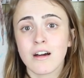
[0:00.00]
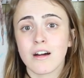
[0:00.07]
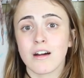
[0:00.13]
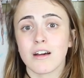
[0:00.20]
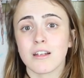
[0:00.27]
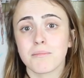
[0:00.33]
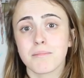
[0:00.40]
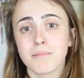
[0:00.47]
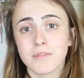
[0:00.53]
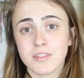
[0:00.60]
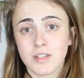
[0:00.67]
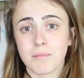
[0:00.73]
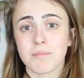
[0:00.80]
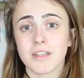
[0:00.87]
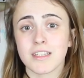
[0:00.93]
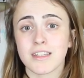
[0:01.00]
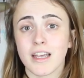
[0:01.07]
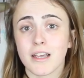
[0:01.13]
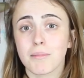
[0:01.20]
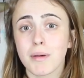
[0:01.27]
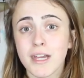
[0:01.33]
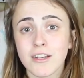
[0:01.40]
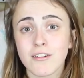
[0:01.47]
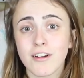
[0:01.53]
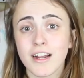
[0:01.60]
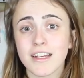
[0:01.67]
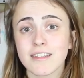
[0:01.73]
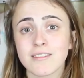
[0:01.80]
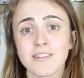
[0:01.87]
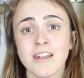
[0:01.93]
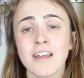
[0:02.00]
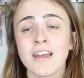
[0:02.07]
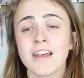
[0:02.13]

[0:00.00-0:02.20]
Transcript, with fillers: on something like Pinterest,